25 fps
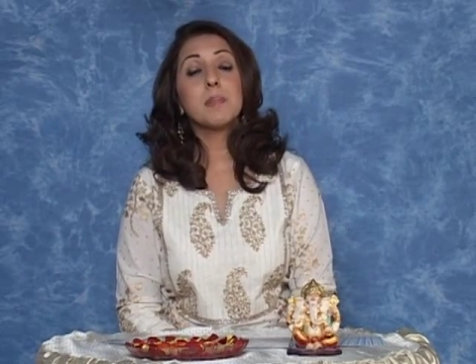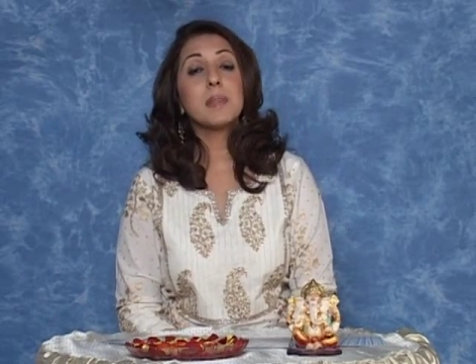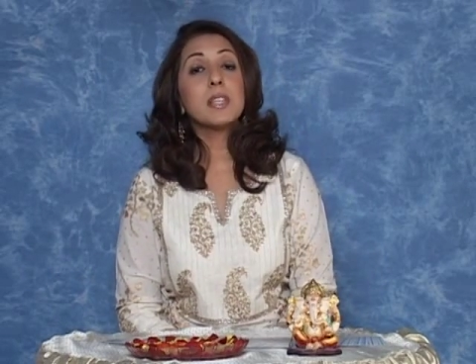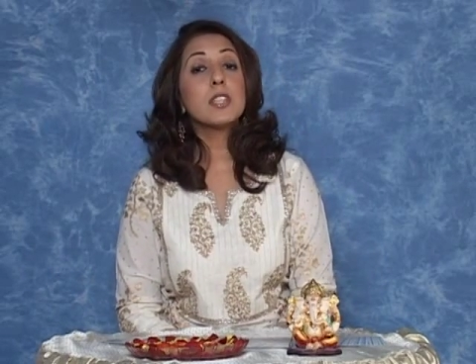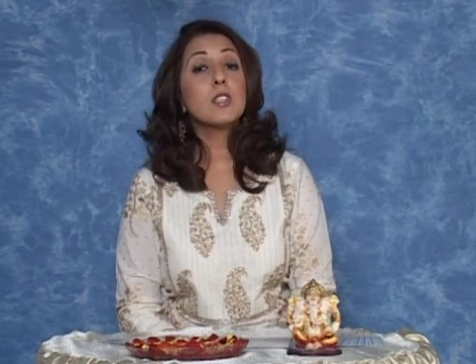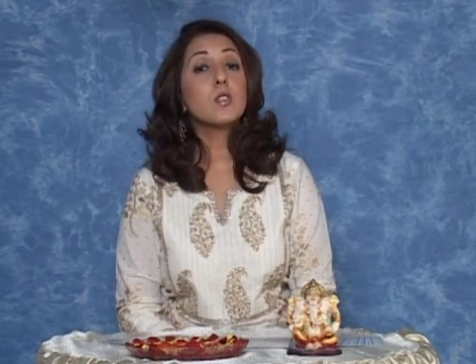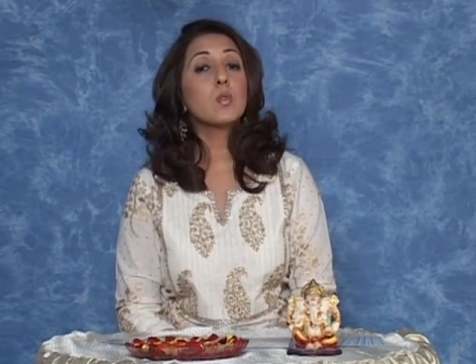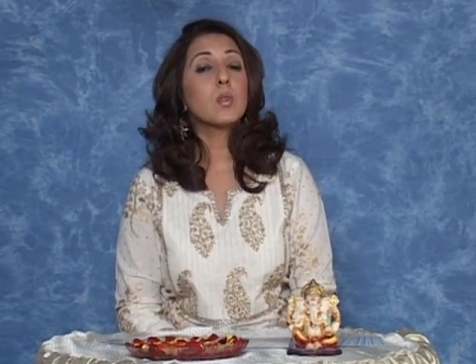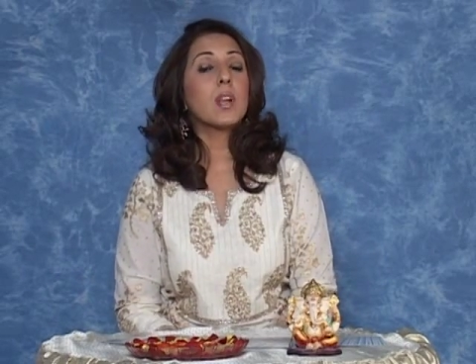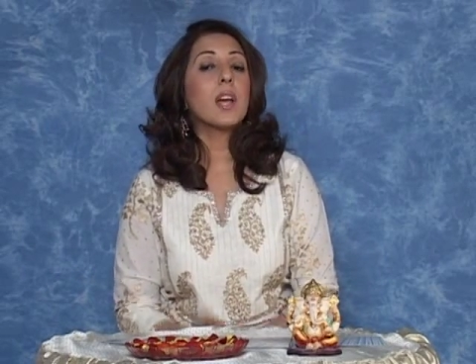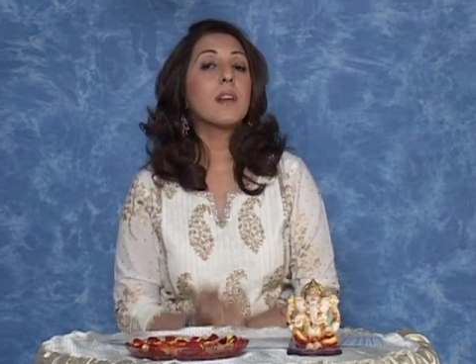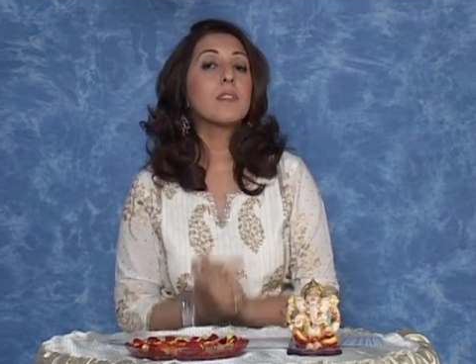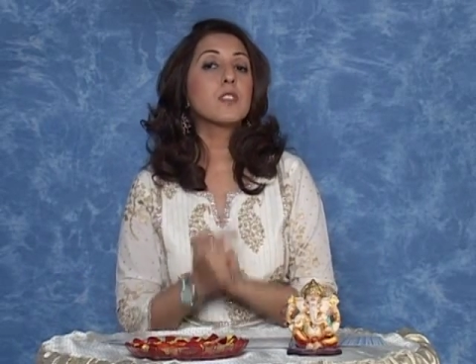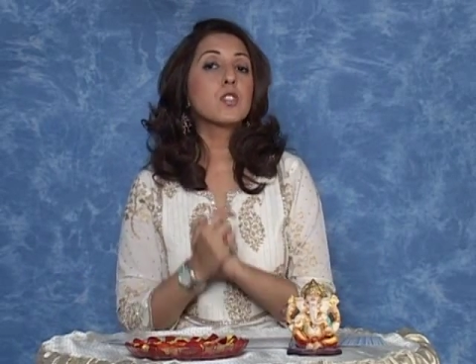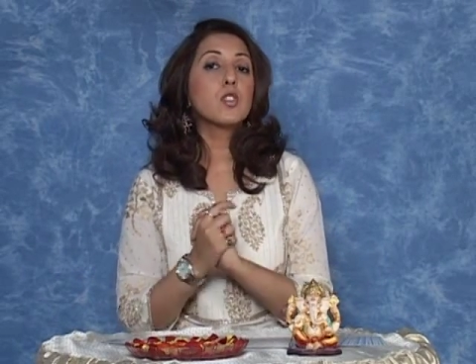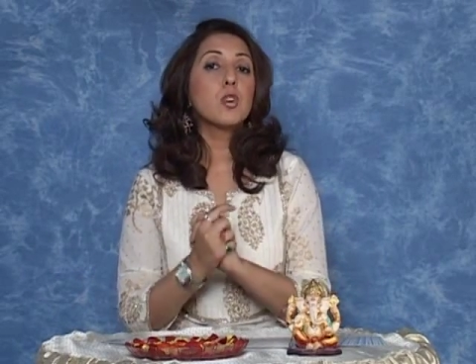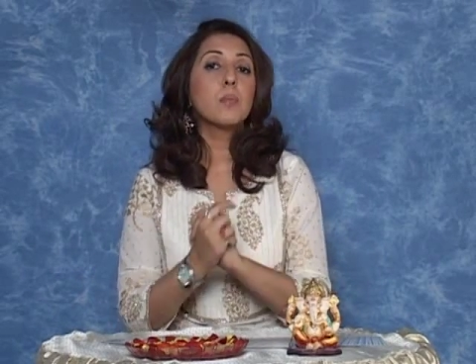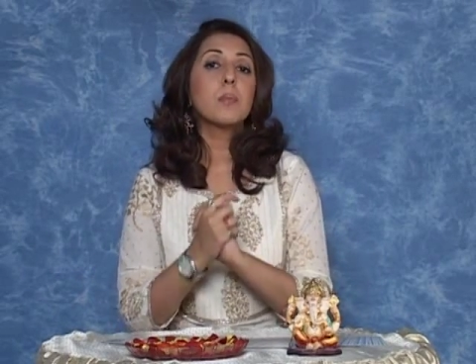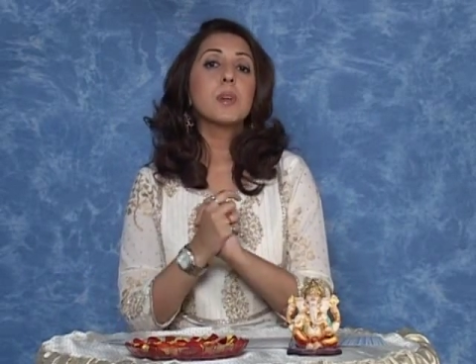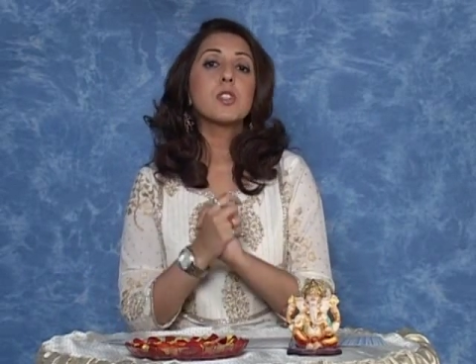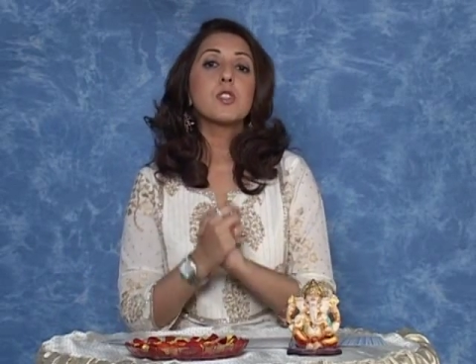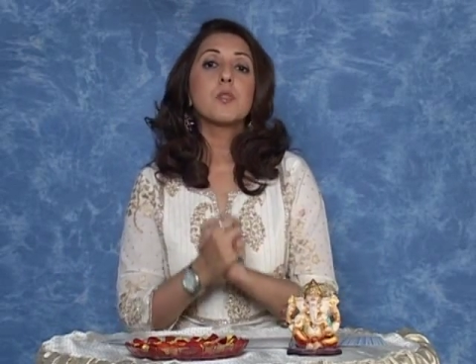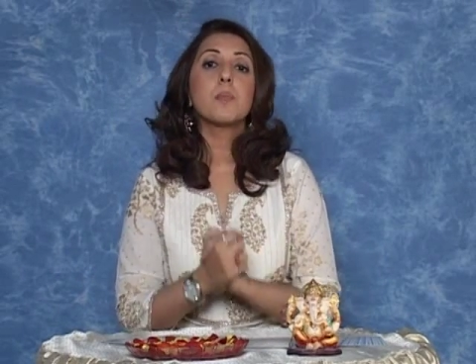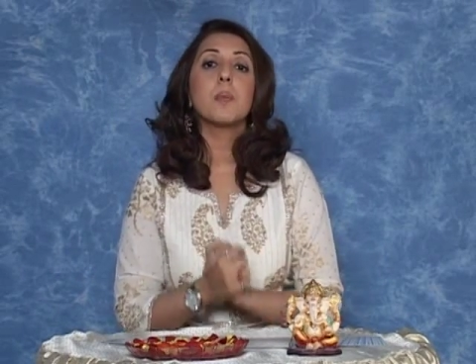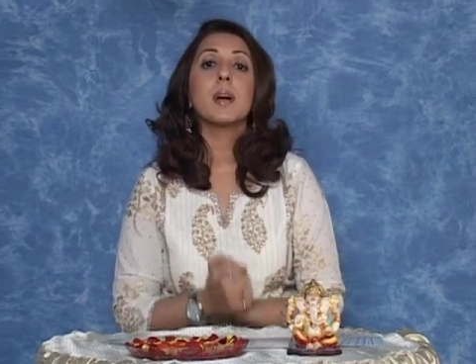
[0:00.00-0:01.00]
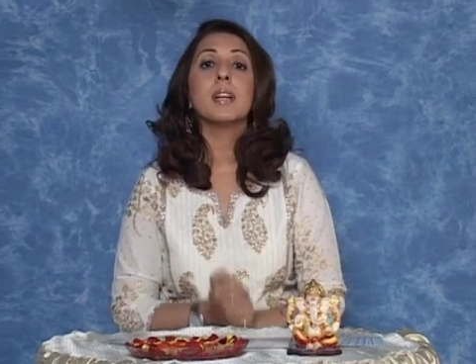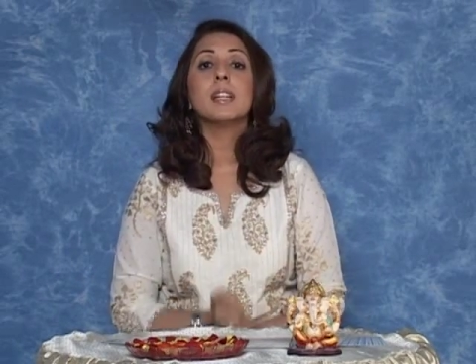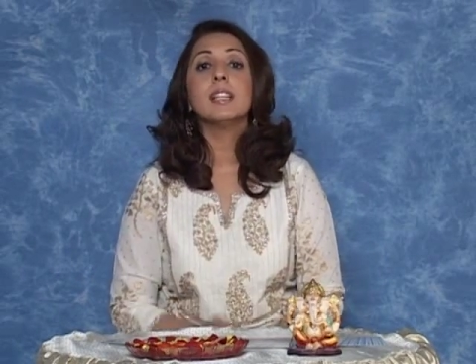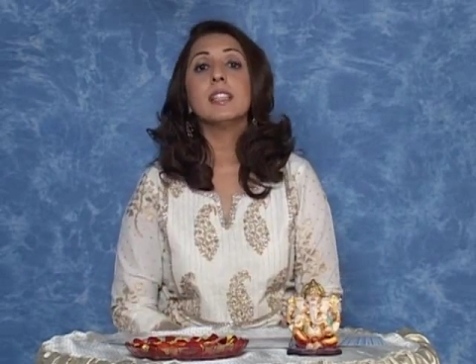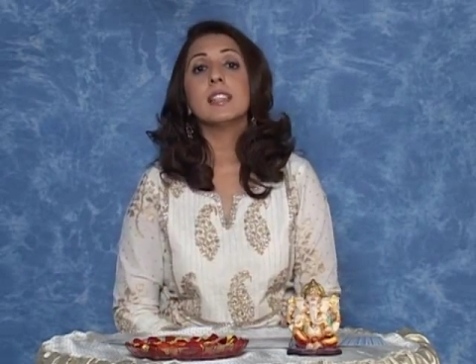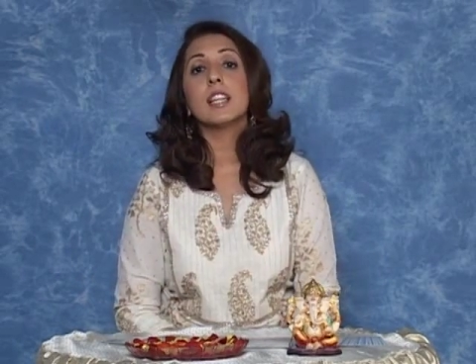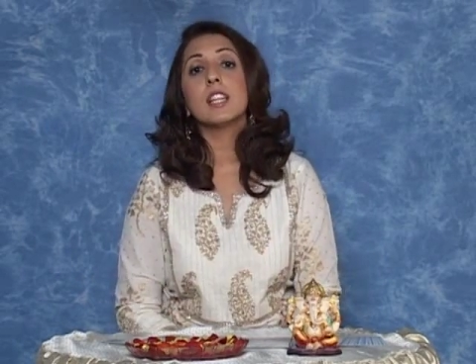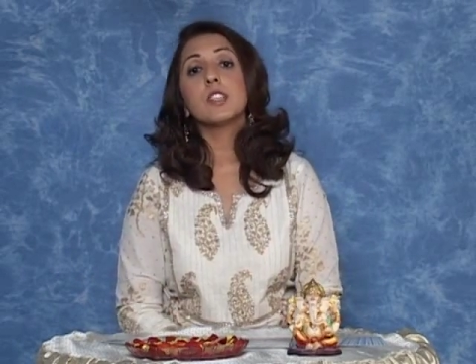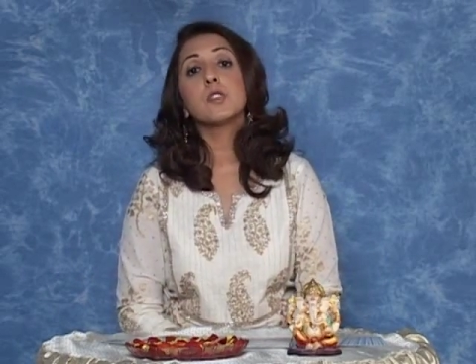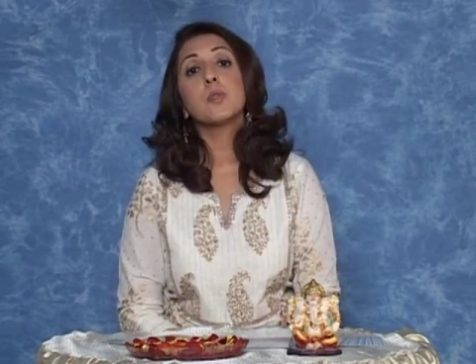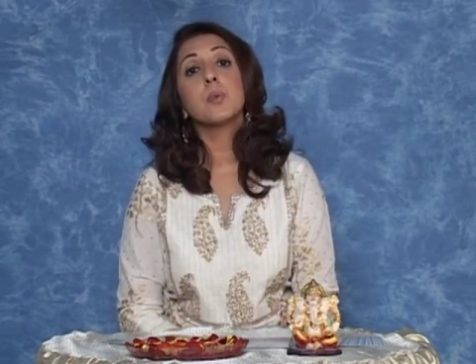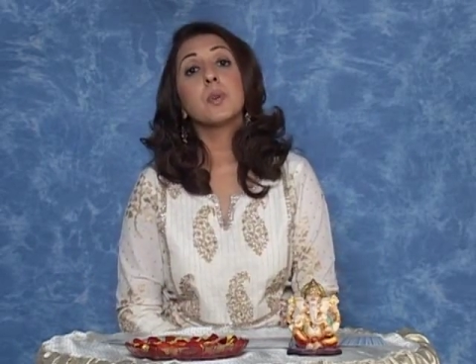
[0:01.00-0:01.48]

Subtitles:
Means you'll have so much money that